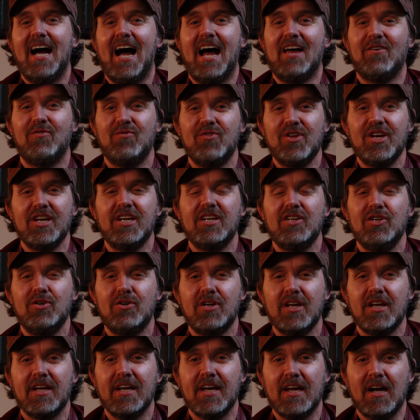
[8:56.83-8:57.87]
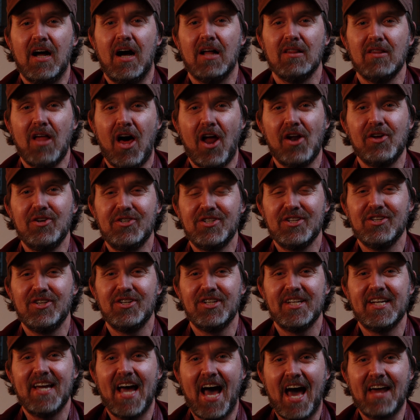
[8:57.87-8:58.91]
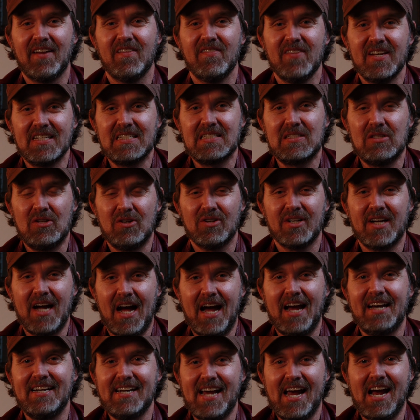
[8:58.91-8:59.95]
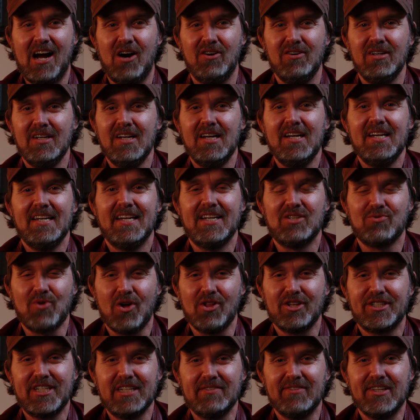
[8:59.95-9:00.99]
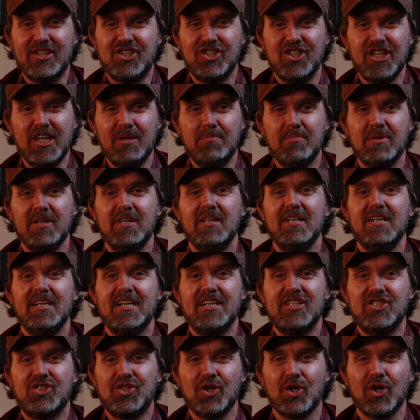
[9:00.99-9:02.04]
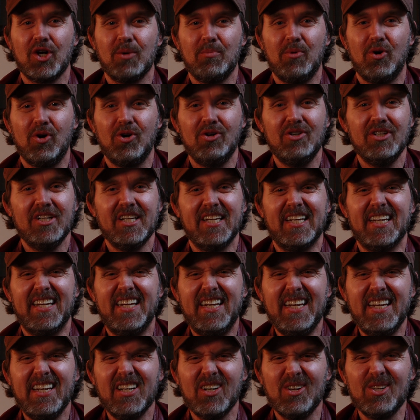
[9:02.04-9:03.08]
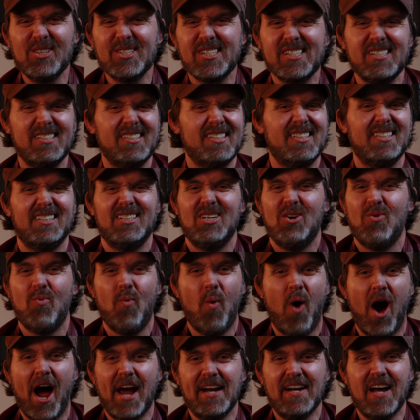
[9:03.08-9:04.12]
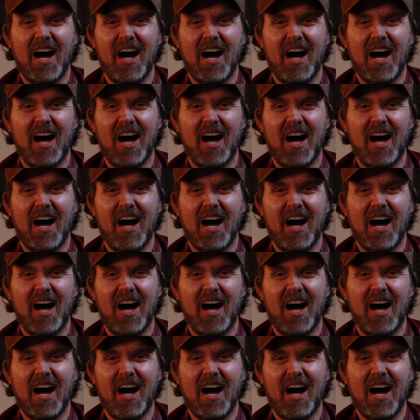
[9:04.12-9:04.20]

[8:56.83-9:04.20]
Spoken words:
I think you can get a lot of utility out of this little guy now. He's relatively cheap. He's durable. He heals. Why